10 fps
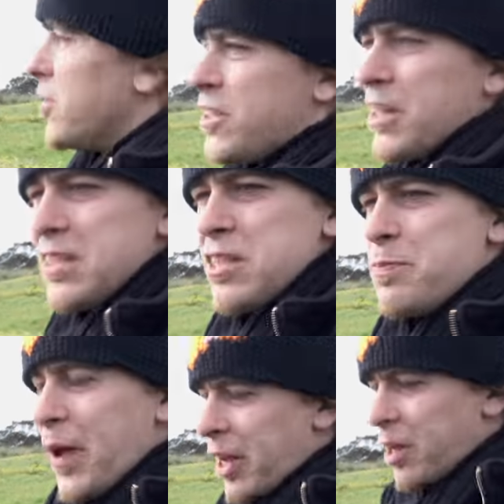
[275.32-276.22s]
most of this has
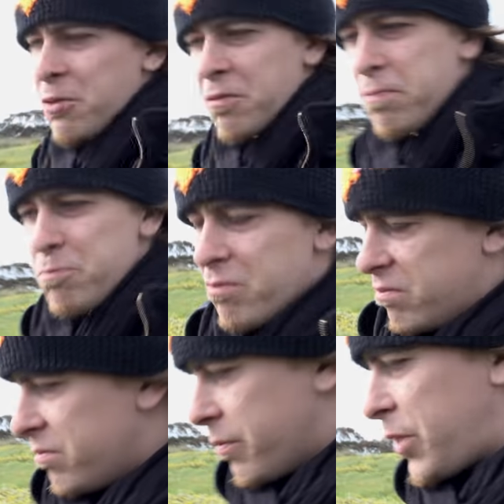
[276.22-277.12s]
been
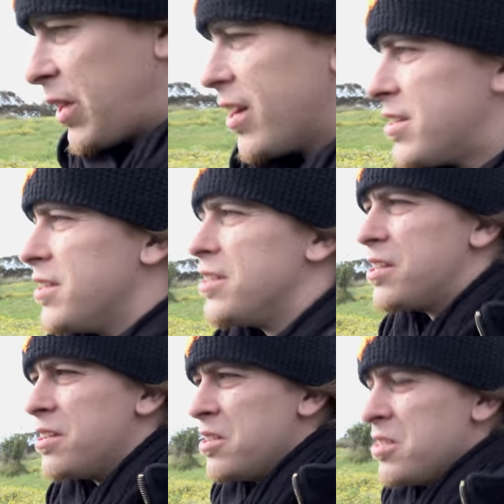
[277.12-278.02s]
planted
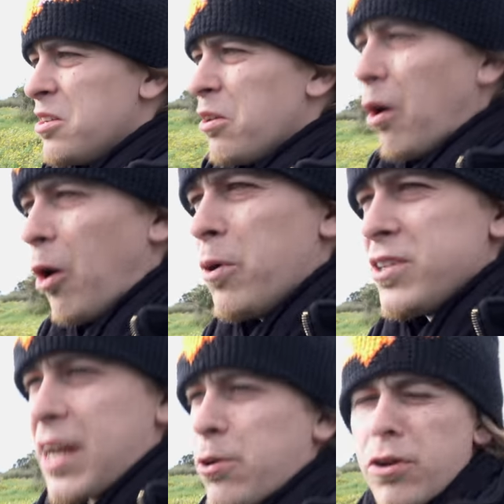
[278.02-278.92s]

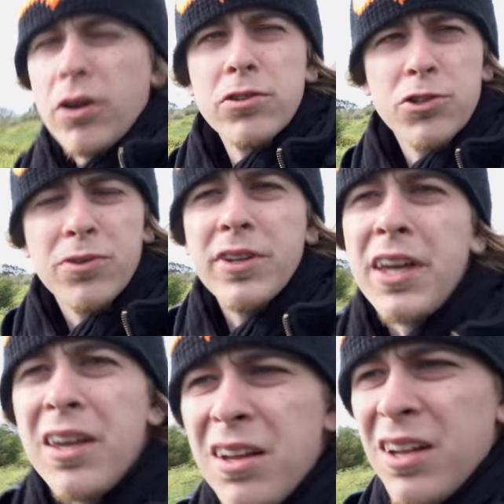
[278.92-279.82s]
almost
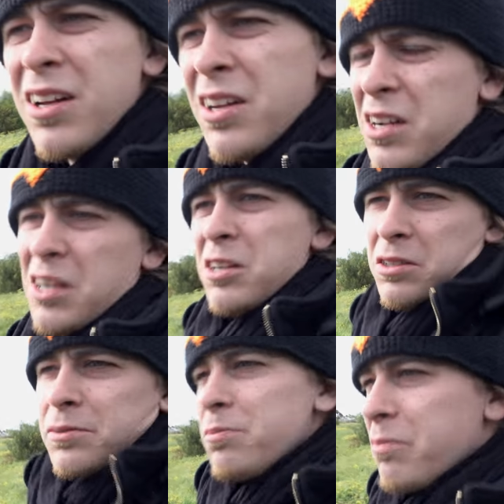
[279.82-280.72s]
agriculturally.
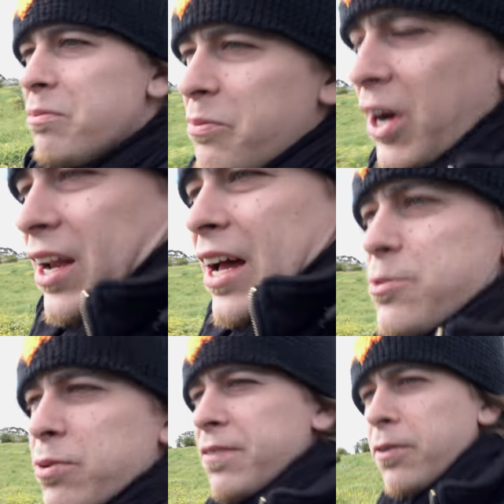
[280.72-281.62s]
Right. But
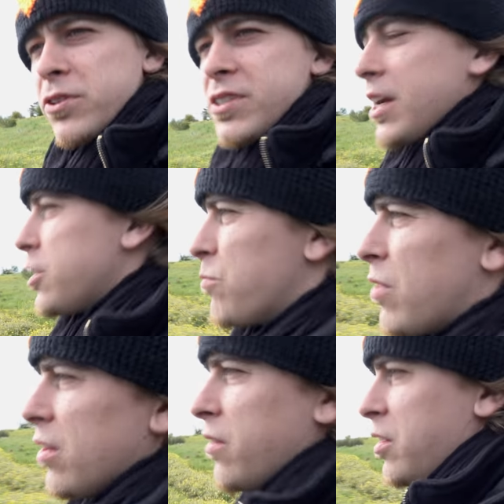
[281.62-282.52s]
as reforestation
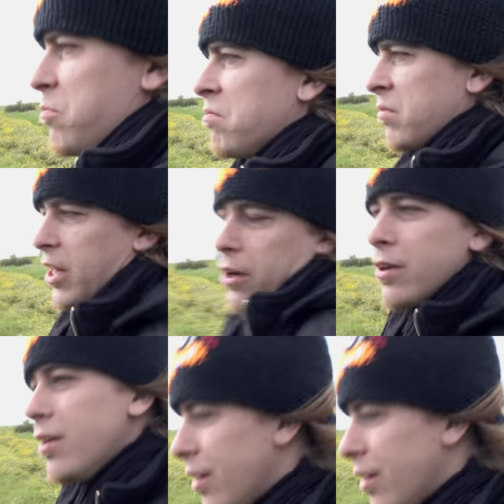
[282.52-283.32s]
rather than, you know,